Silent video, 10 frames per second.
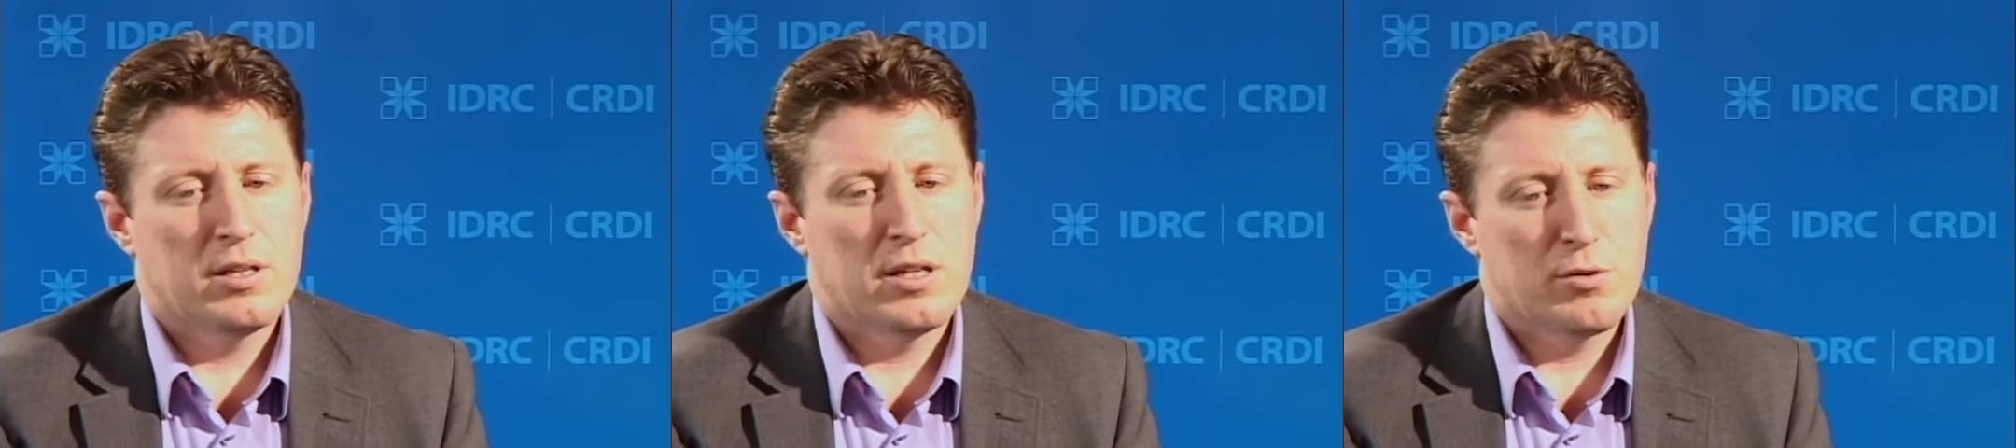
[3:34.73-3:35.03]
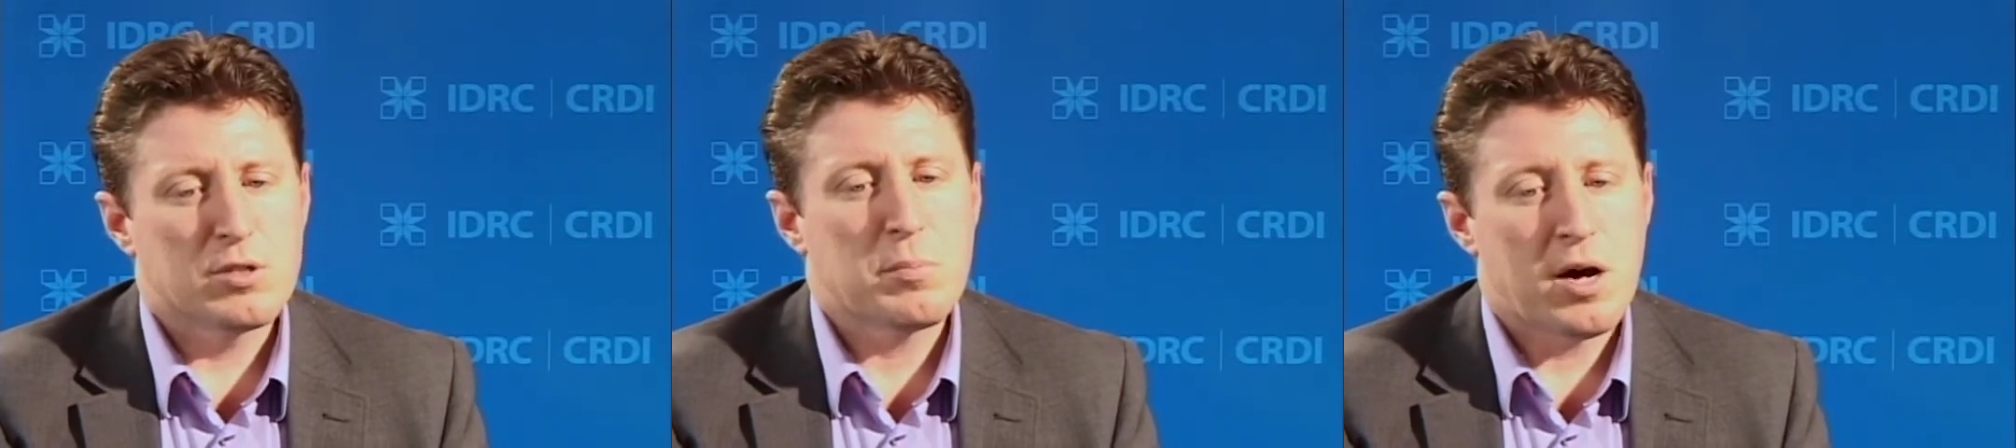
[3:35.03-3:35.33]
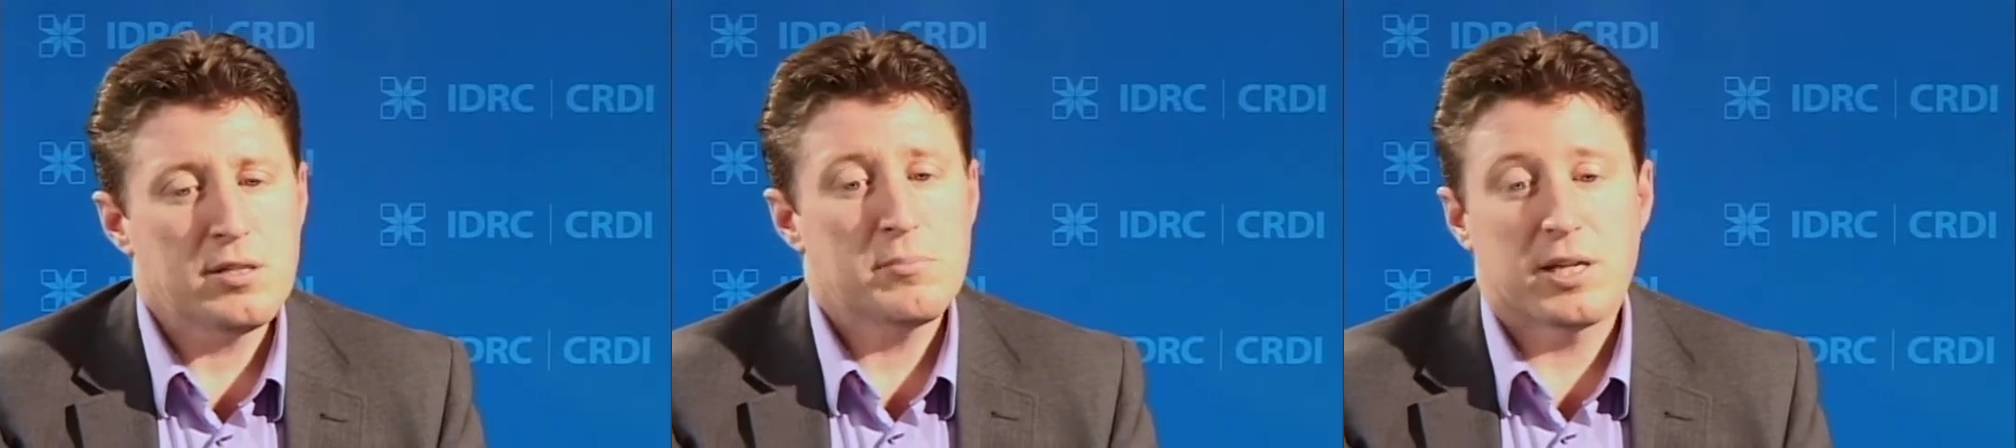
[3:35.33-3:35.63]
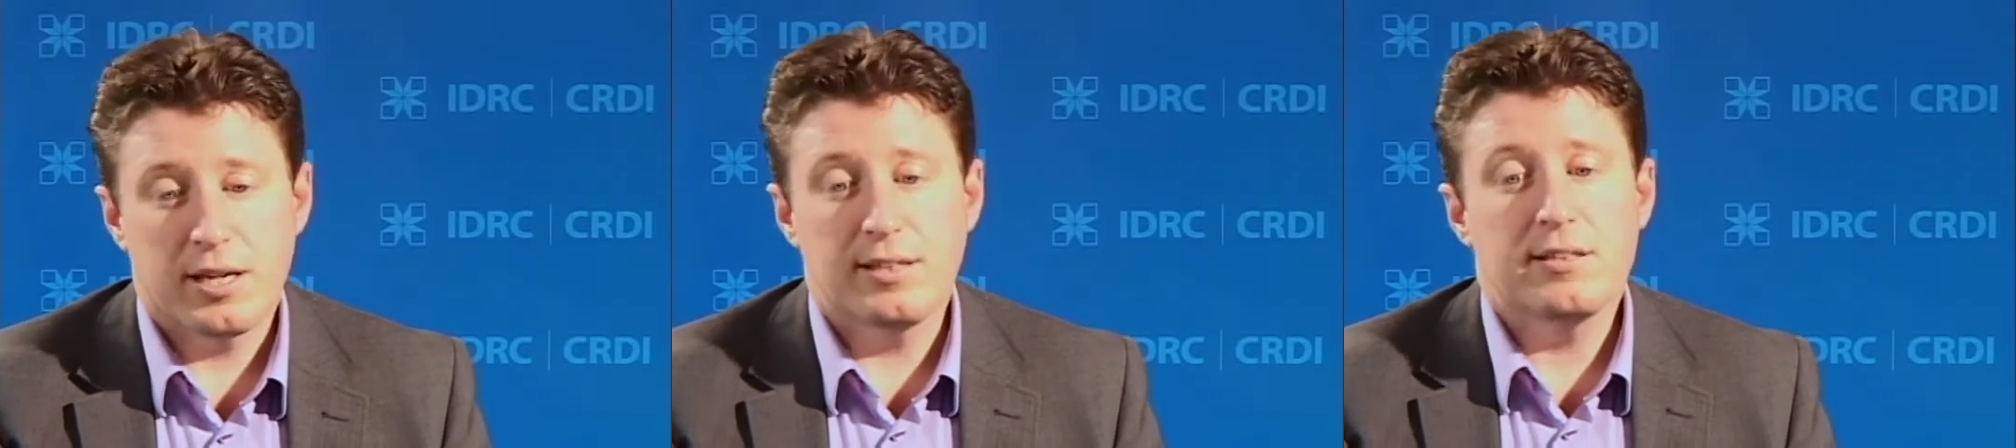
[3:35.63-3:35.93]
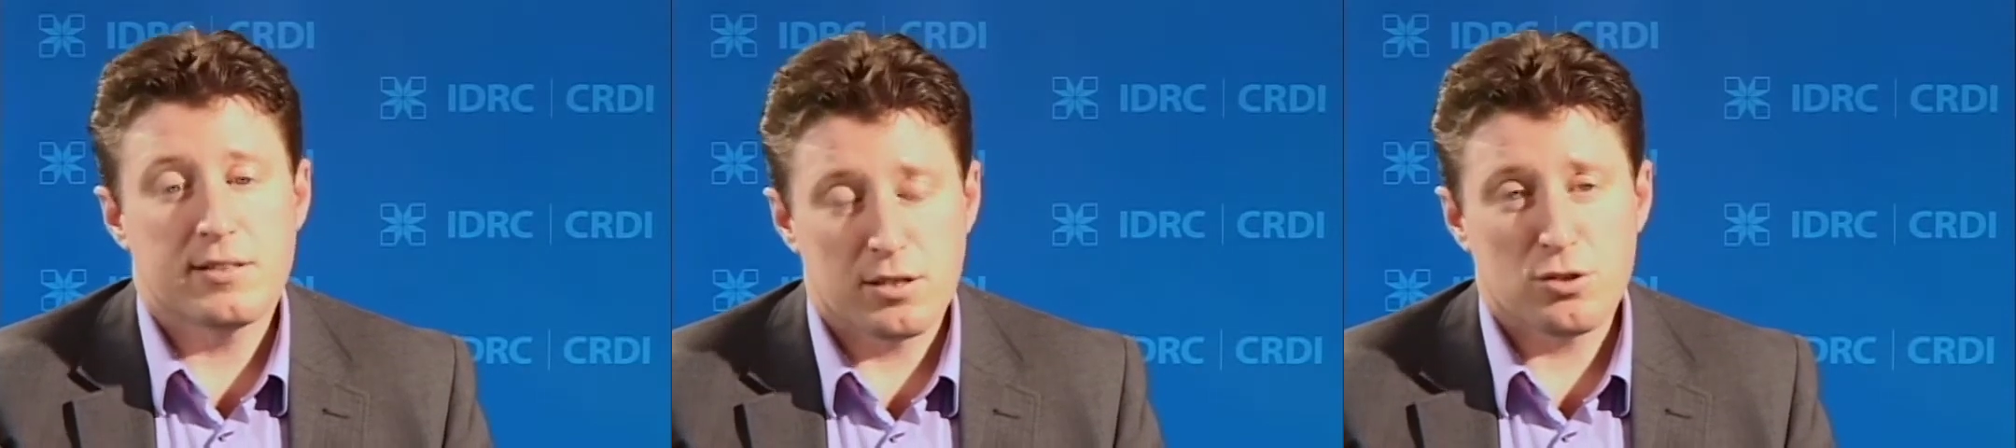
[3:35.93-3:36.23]
there was possibly, at
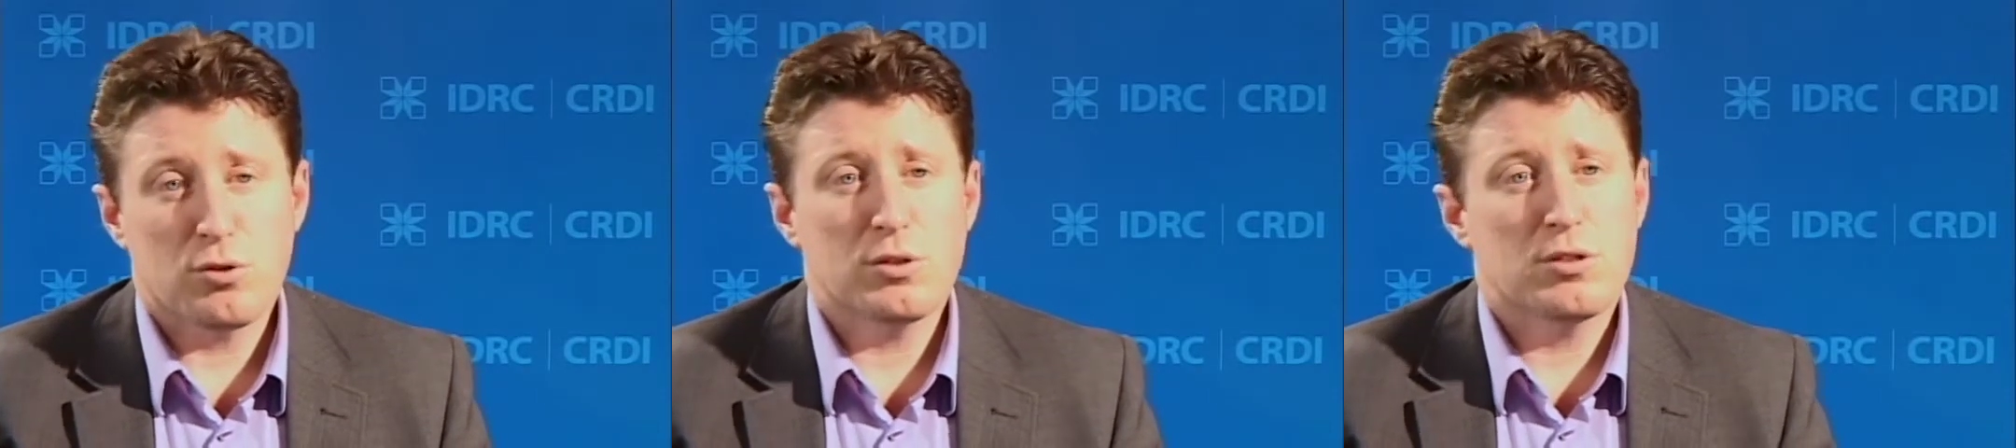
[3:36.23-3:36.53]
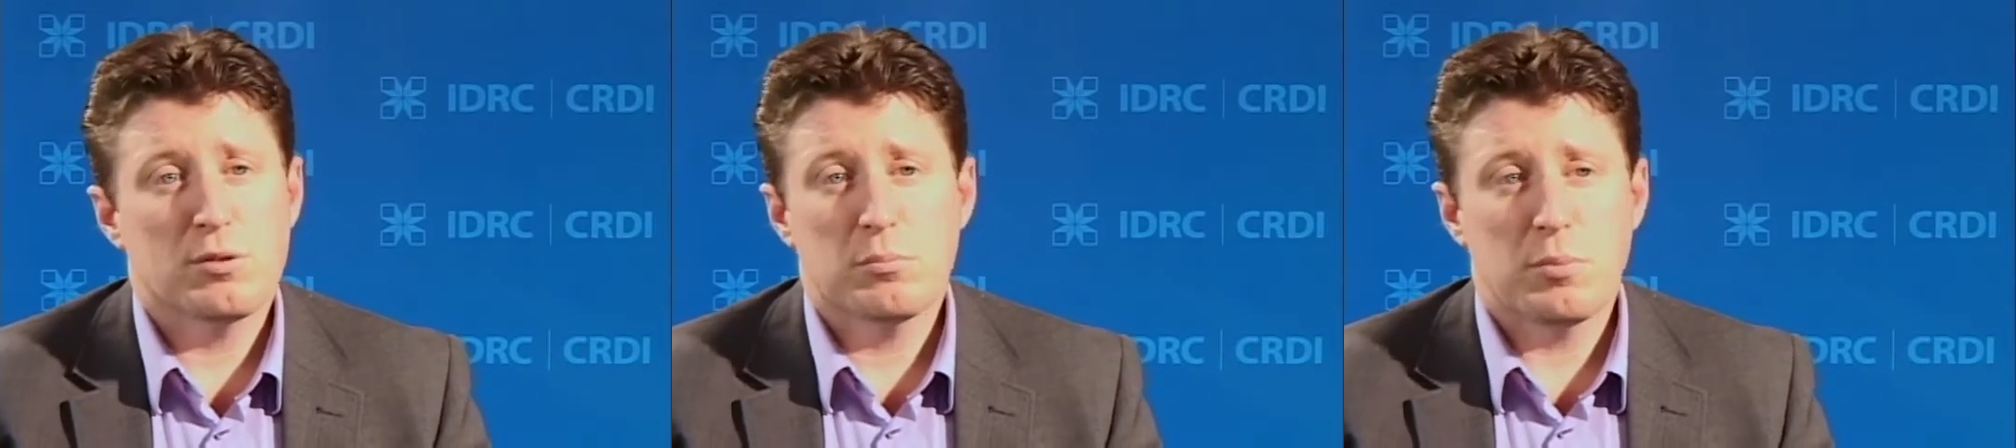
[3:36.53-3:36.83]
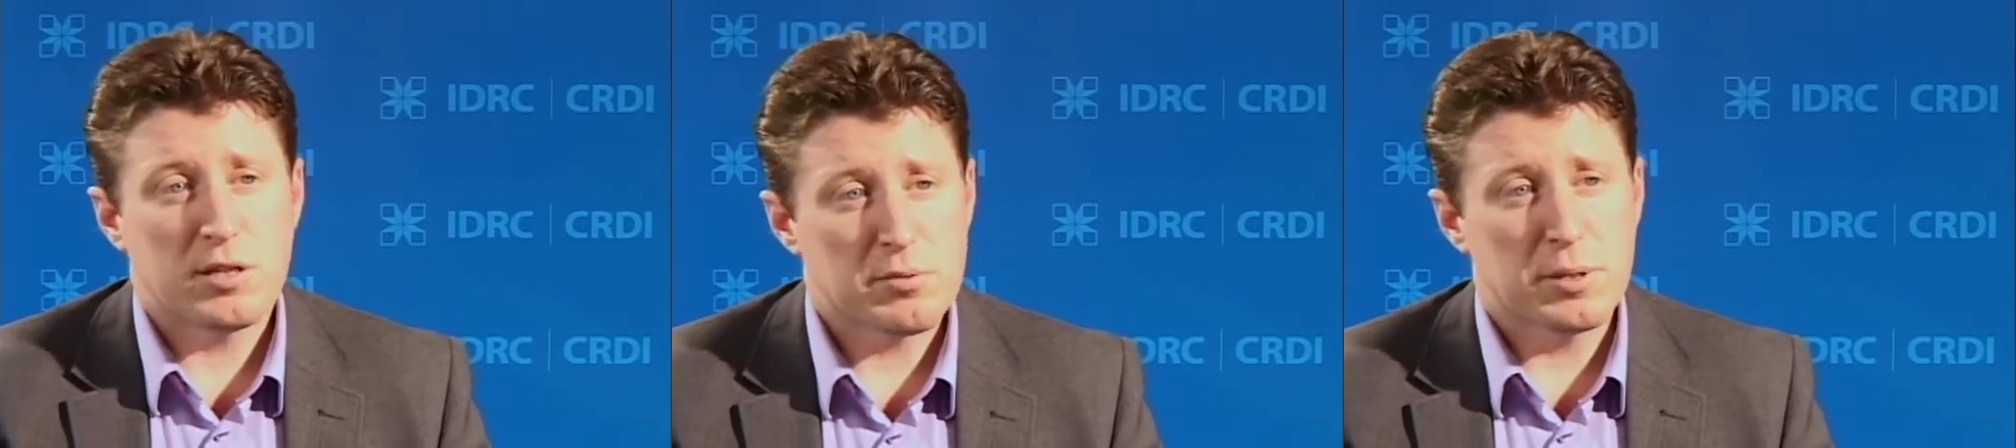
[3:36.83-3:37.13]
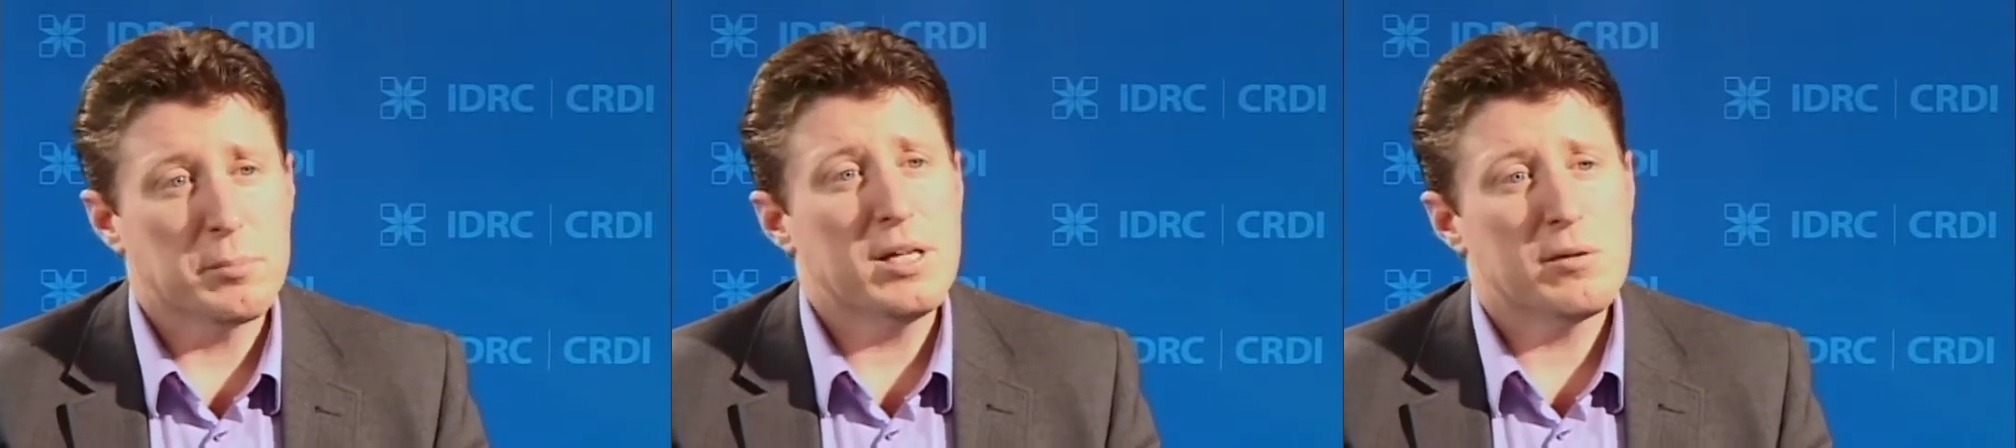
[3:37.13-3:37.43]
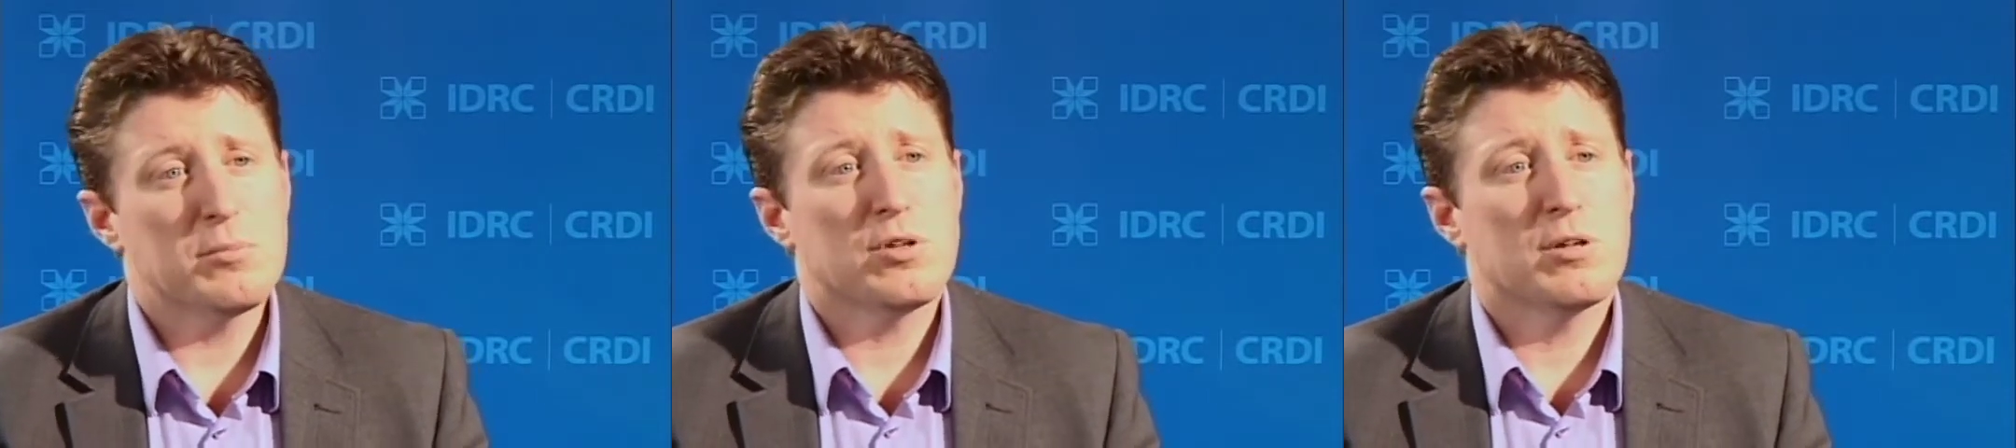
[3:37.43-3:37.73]
least in the short term, possibly
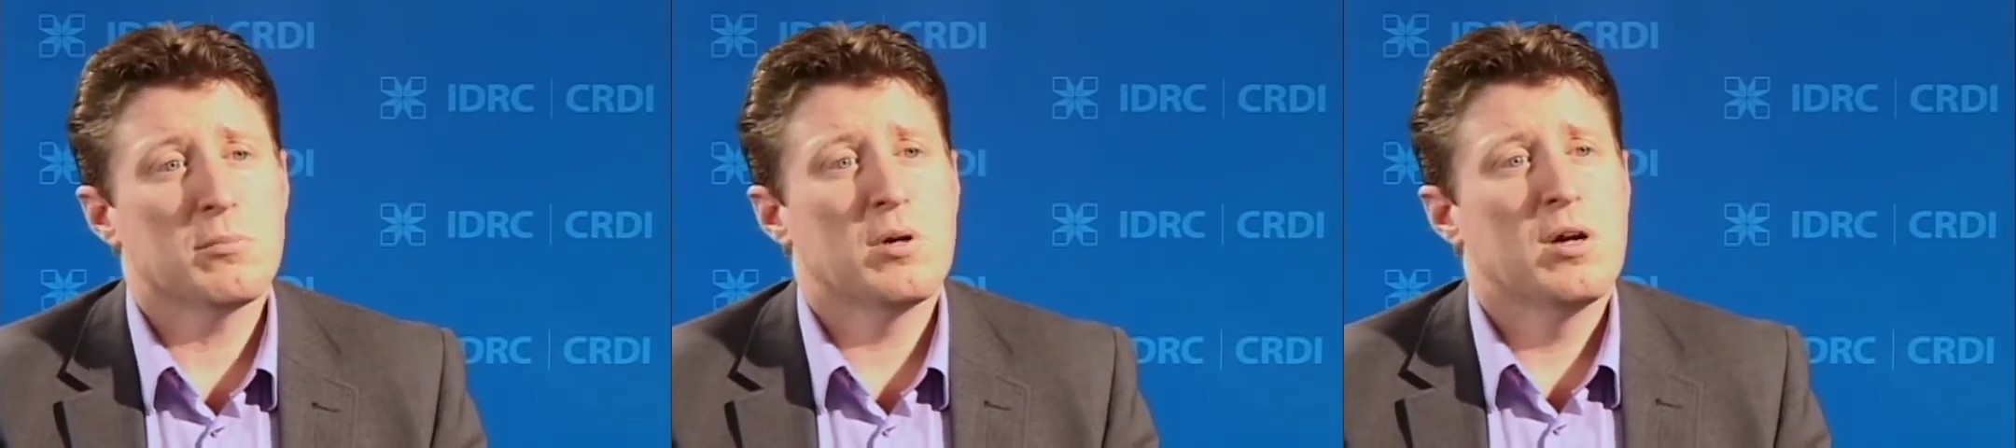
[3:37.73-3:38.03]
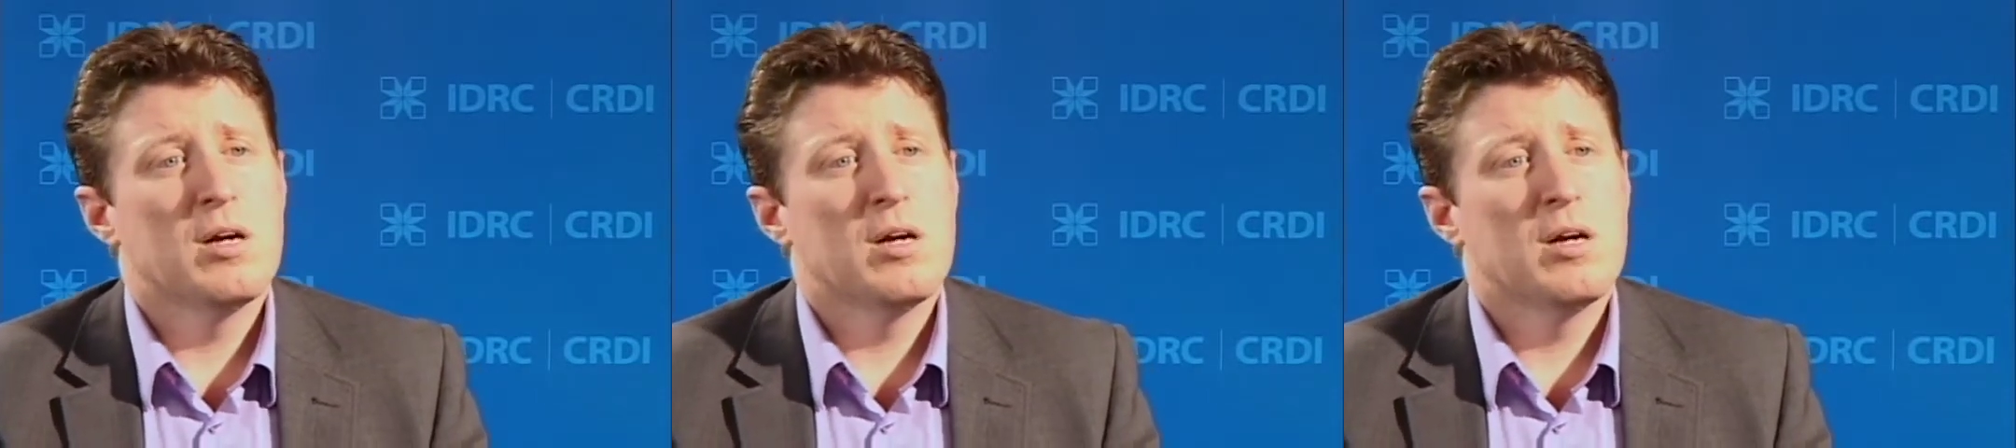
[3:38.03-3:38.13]
medium term,